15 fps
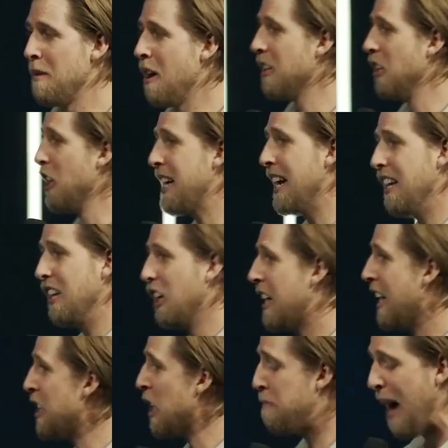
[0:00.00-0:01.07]
on, look
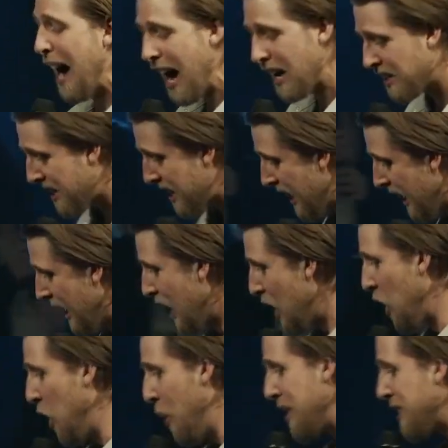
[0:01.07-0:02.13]
at your past.
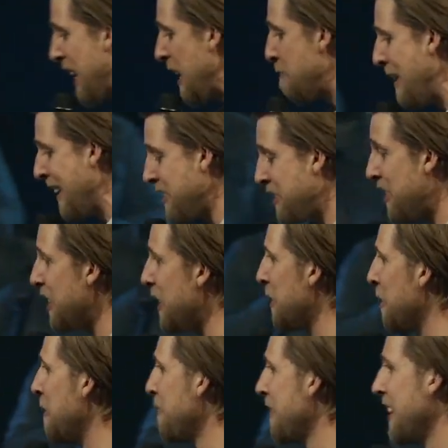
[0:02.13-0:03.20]
Who has He been to
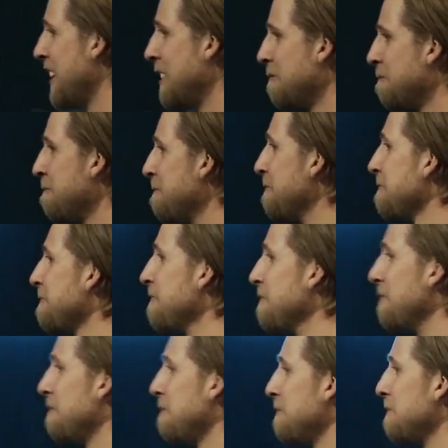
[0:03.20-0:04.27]
you?
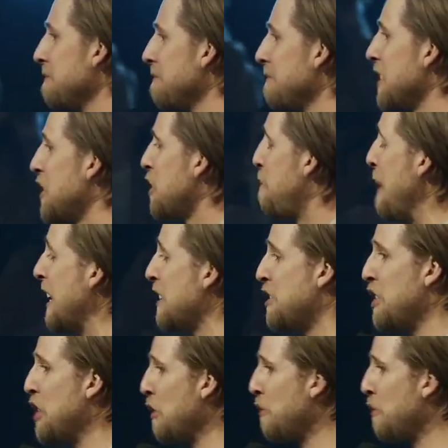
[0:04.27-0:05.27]
Speak to your